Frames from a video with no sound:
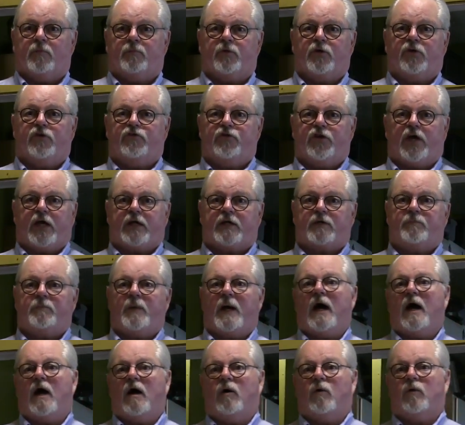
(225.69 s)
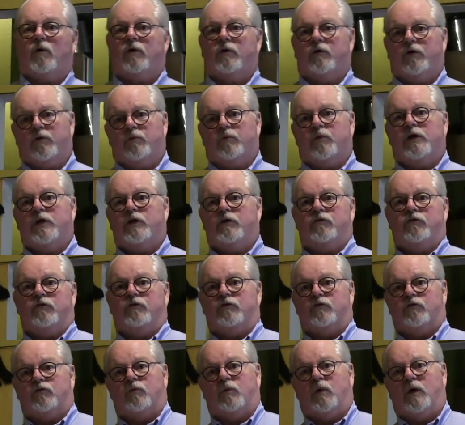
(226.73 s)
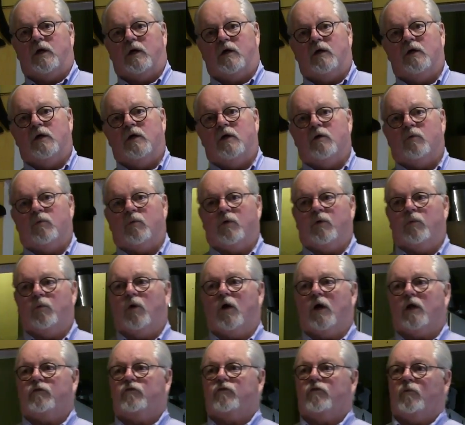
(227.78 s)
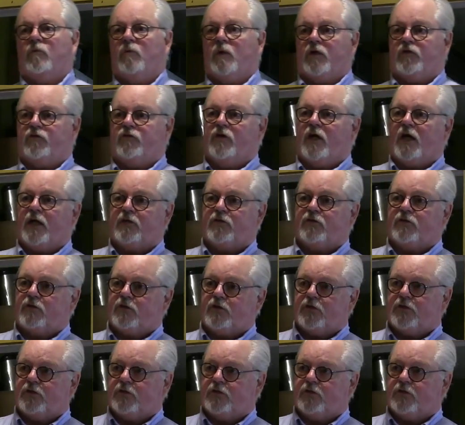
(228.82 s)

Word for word: project power in regions where we want so much, not